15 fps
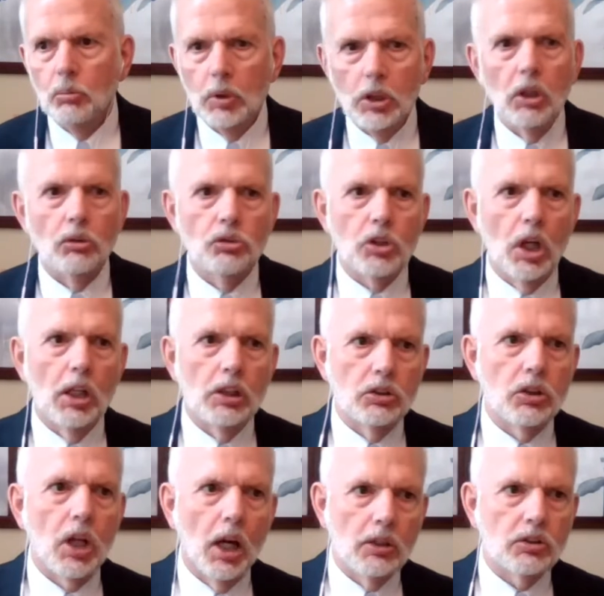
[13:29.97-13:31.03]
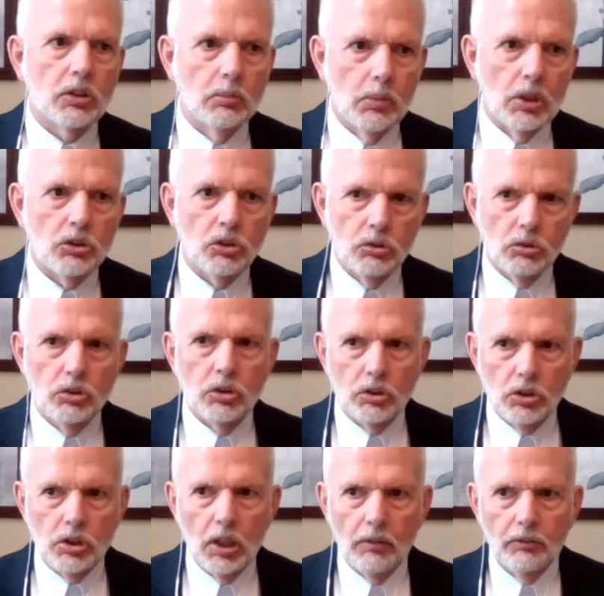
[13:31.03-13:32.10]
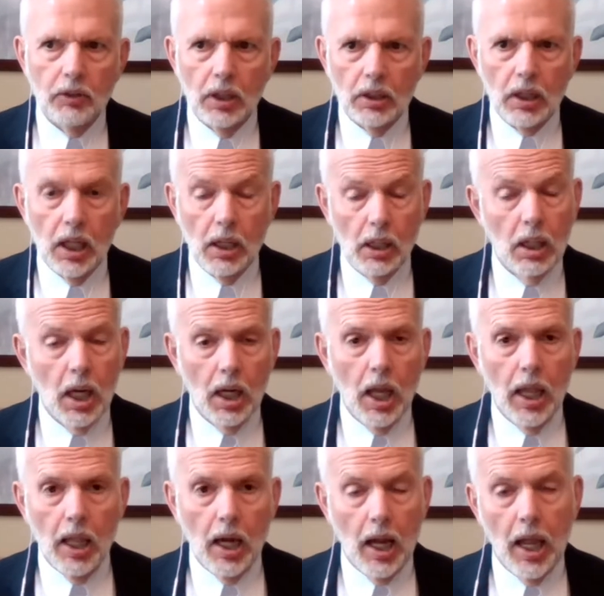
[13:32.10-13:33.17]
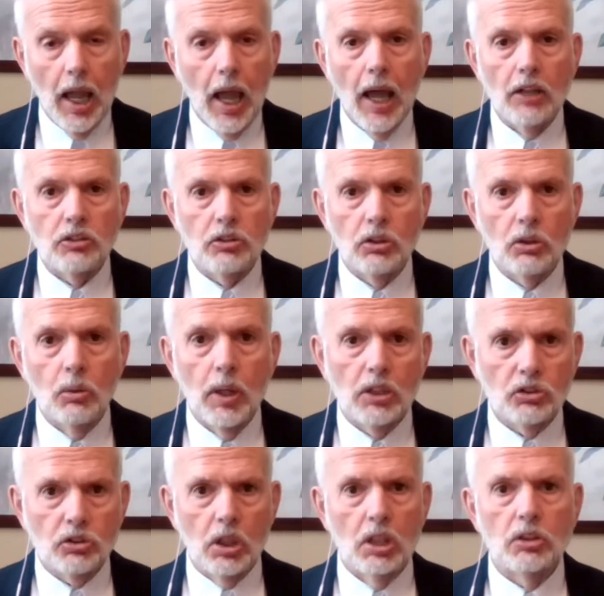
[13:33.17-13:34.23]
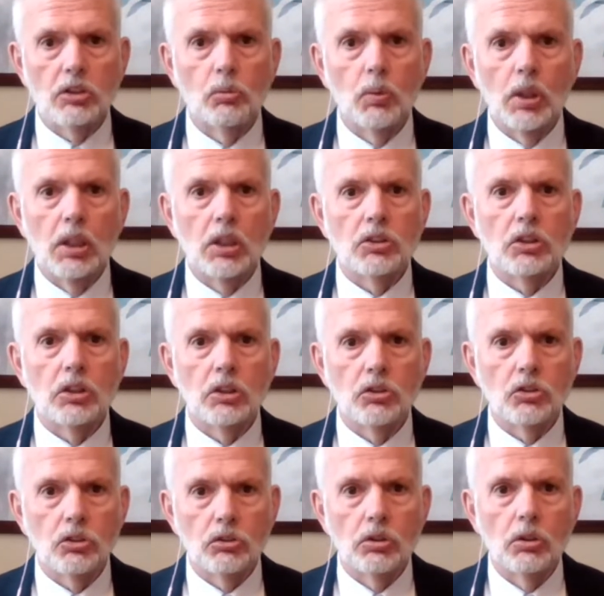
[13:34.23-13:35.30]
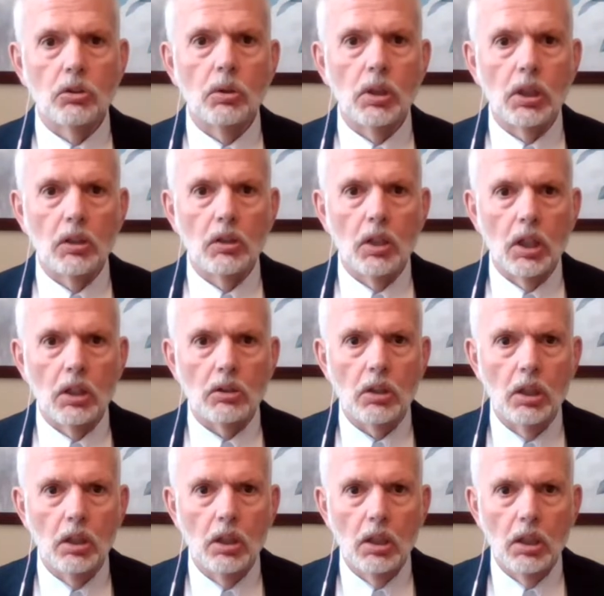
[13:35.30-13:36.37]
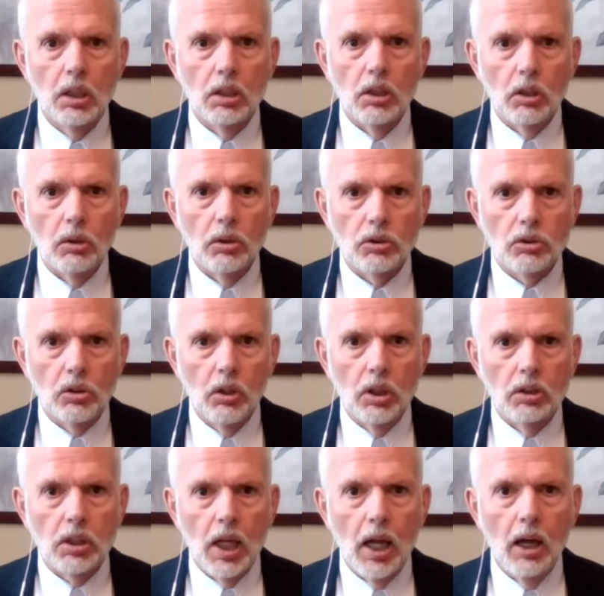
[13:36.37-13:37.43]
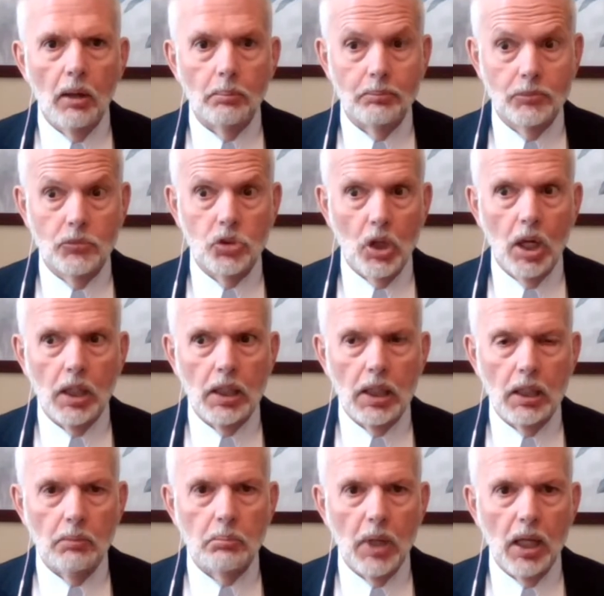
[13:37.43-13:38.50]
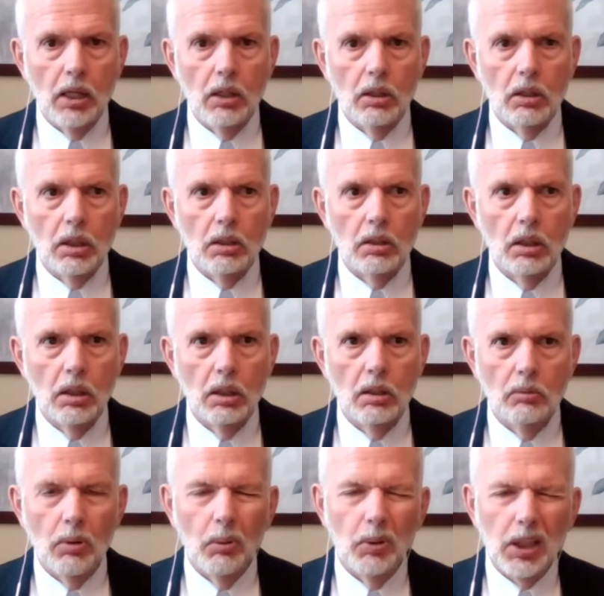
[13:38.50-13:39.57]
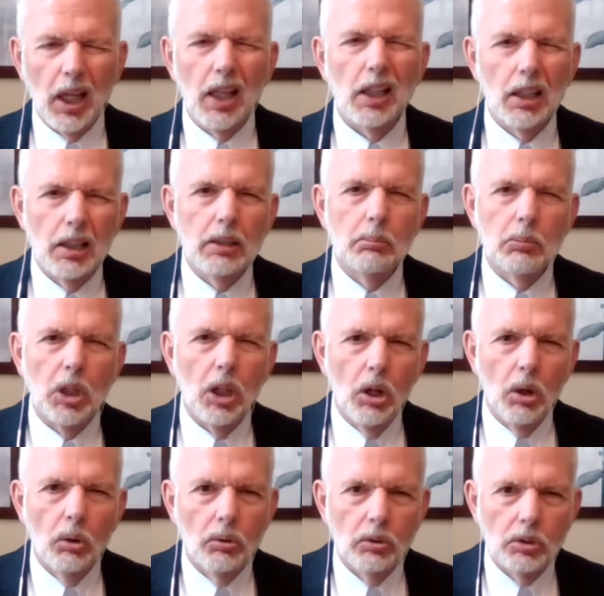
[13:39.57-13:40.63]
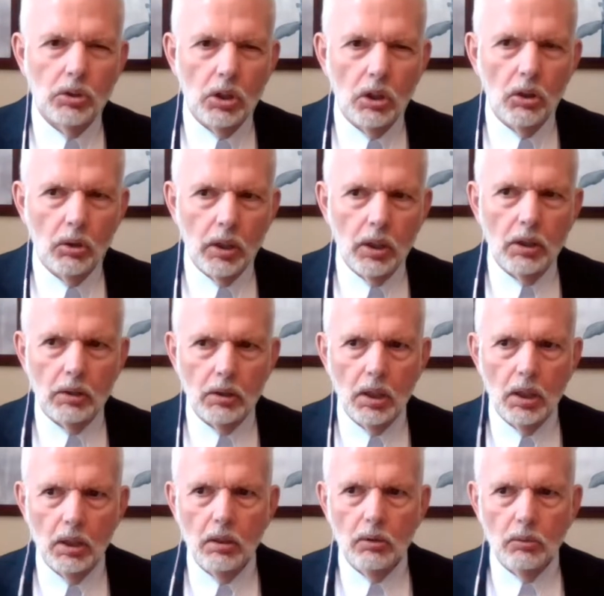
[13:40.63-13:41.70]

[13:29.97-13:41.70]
we know Johnny's got some issues and stuff like that." And I asked the question, I said, "What is it that you're doing that, is going to help Johnny get better?" And well, we kind of leave him alone, and